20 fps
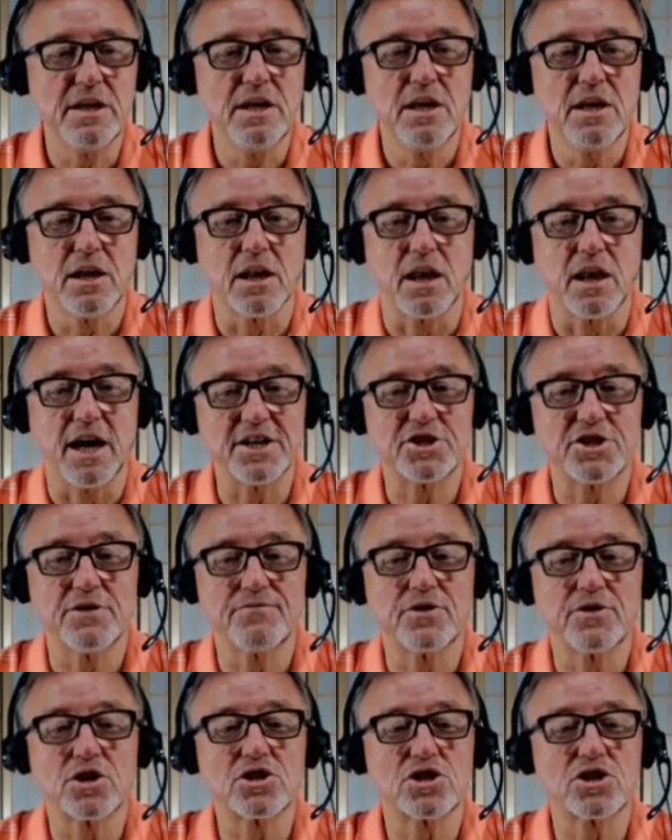Lots of
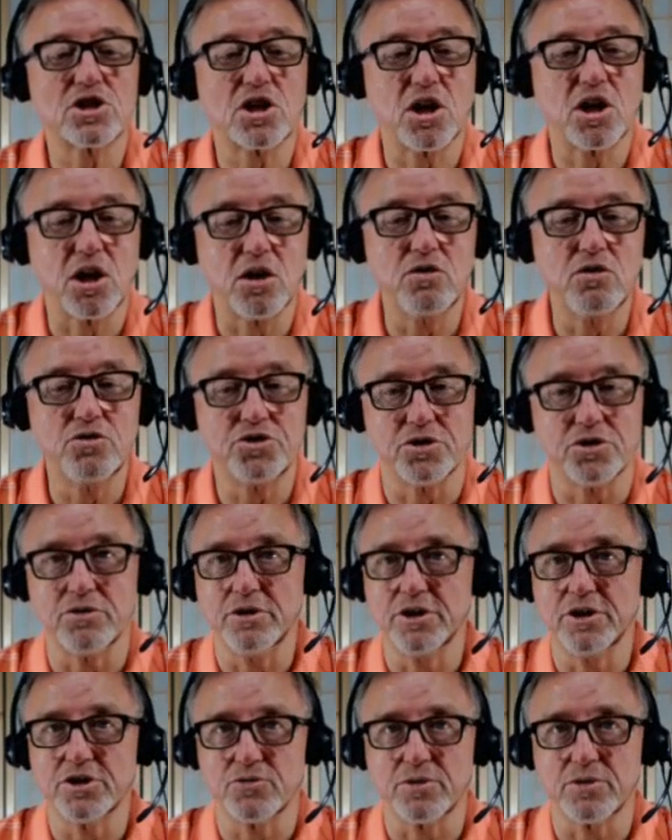disclosure
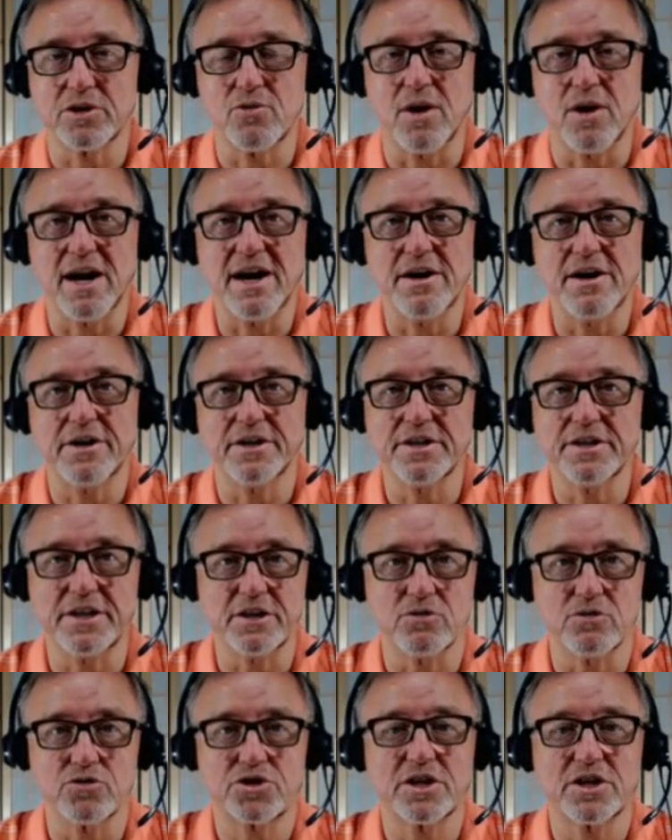is required and
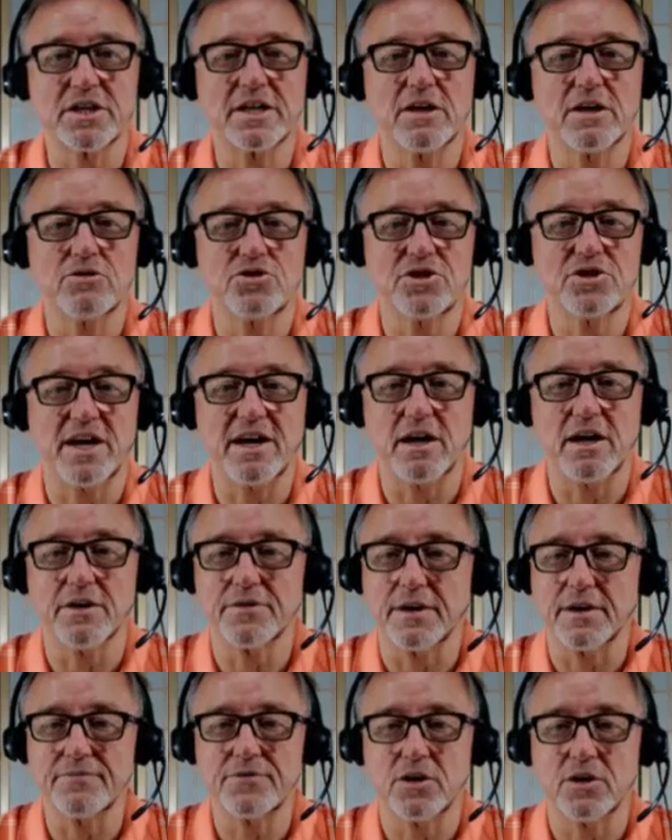deals can go south.
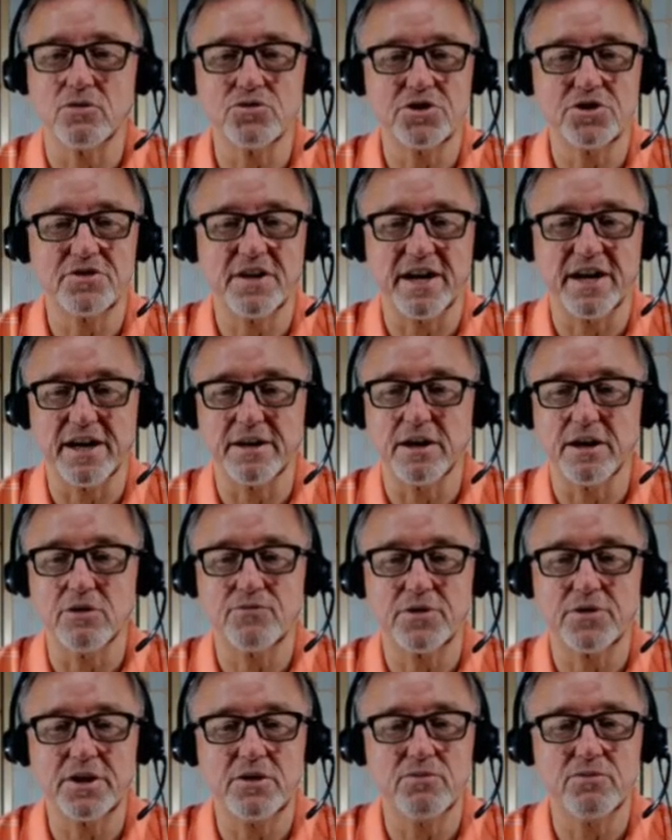I've told you that.
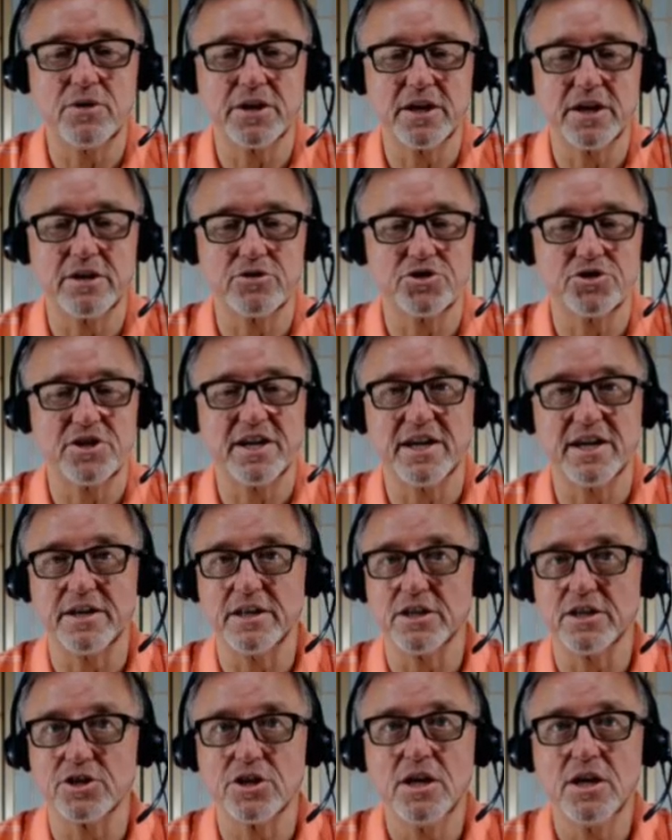Hopefully you really understand
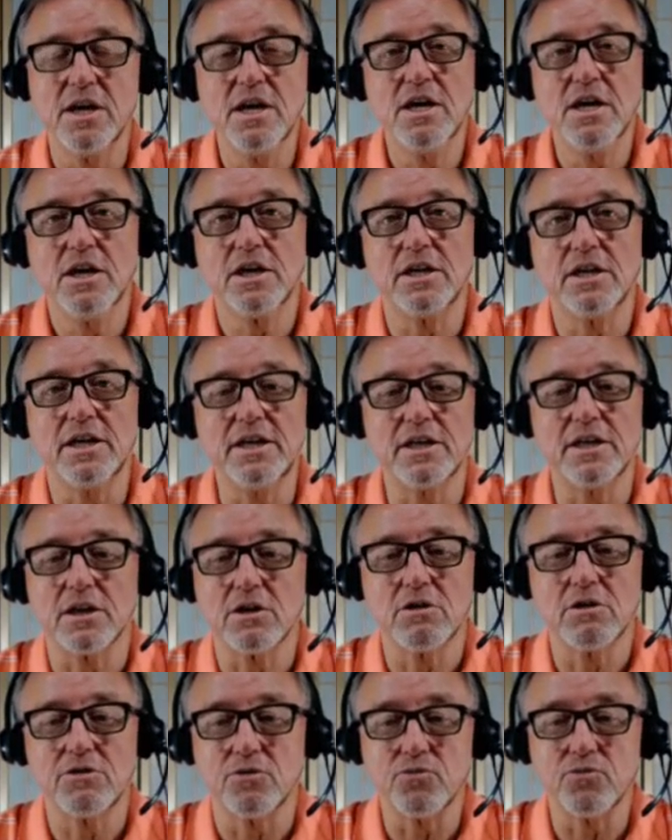this. You need to
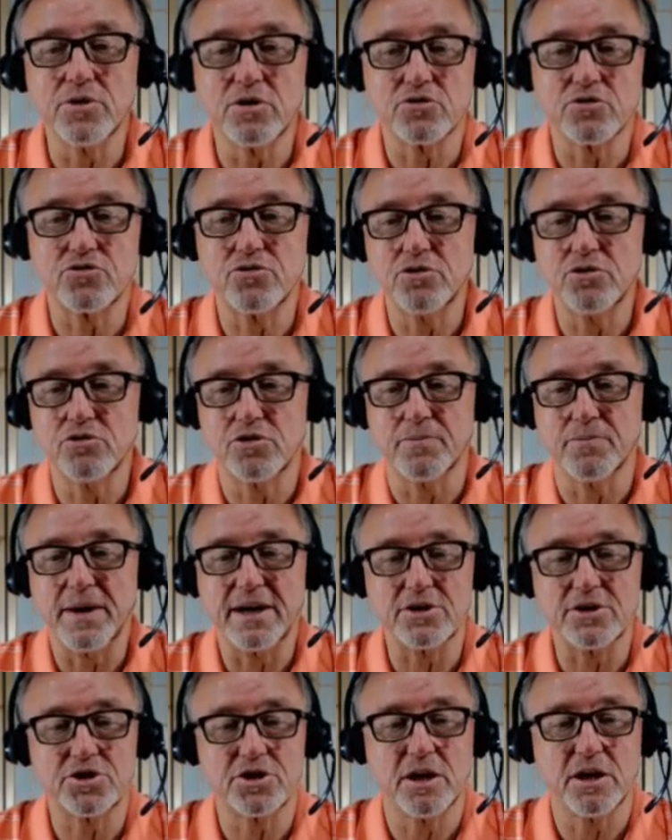learn the real truth
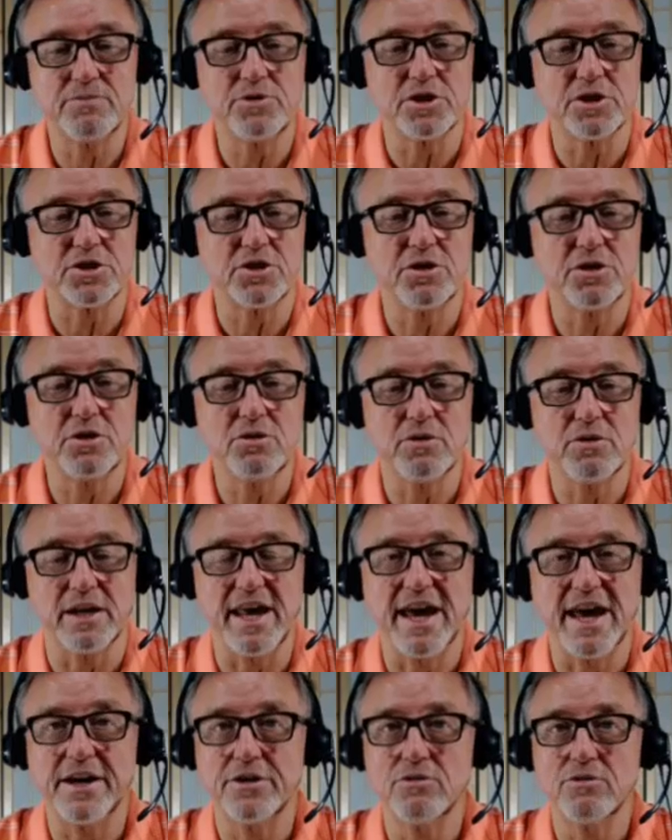about subject to and
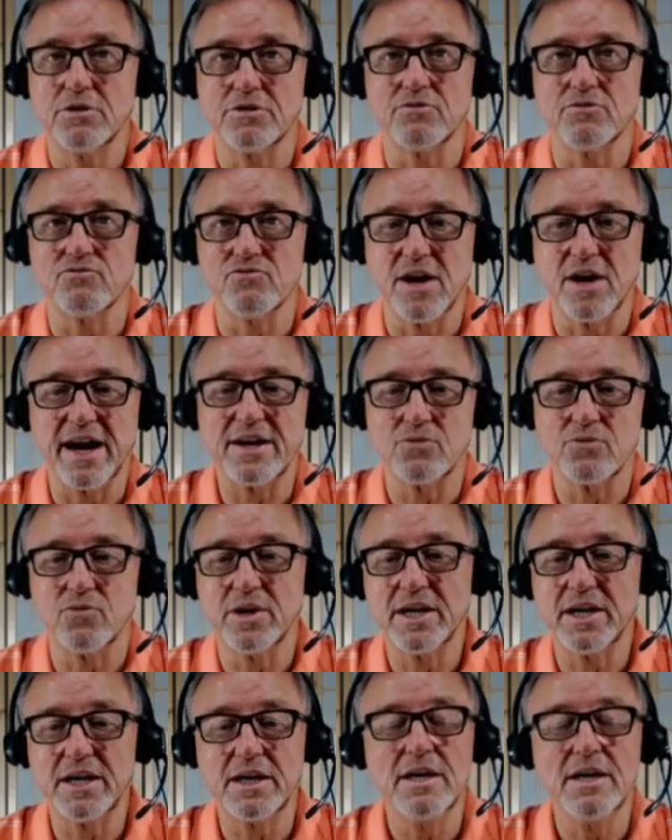how to do it the right
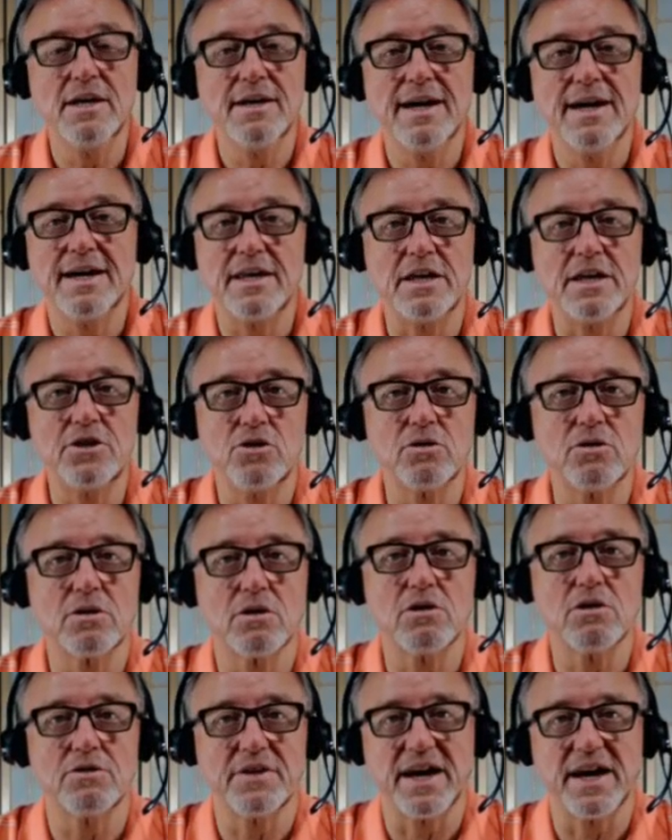way, and you'll
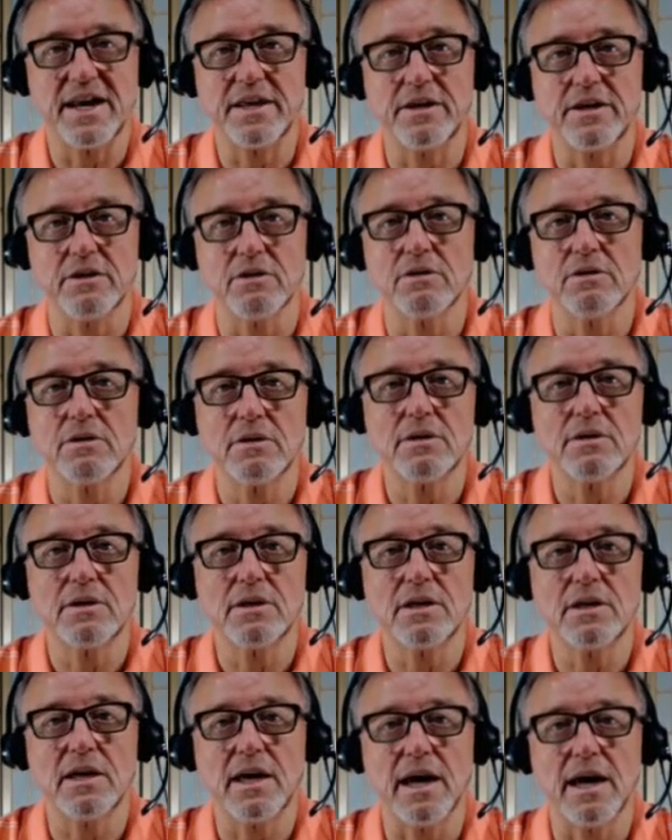learn that here
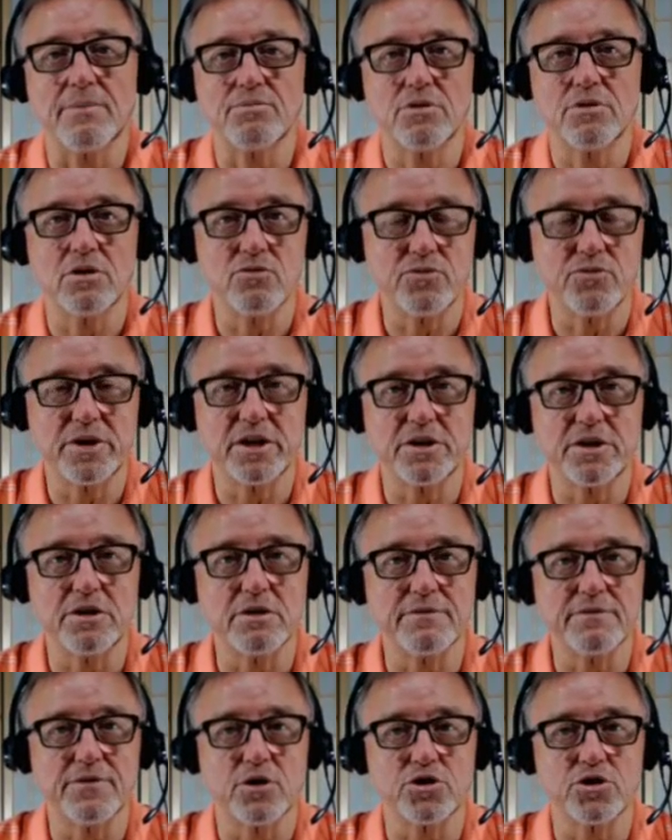at ProREA
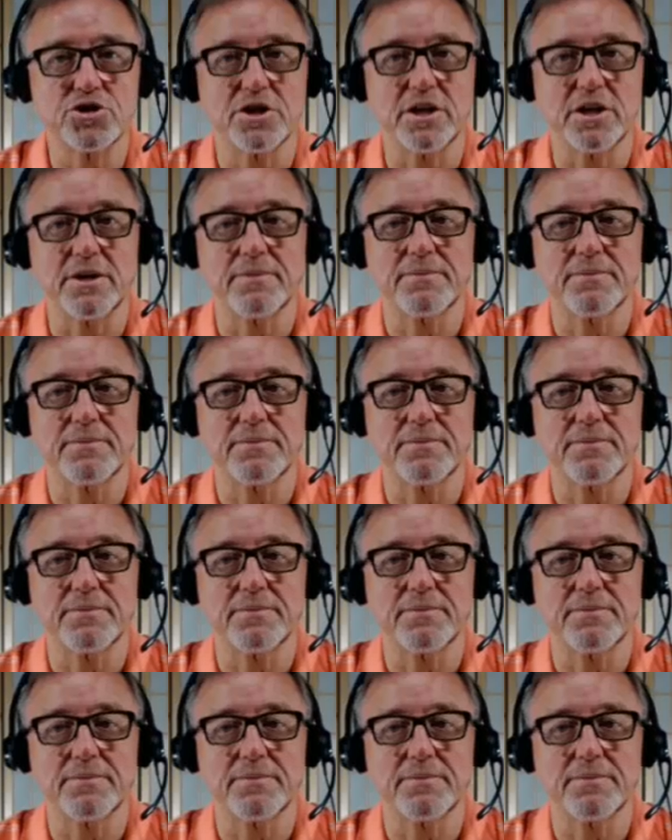University.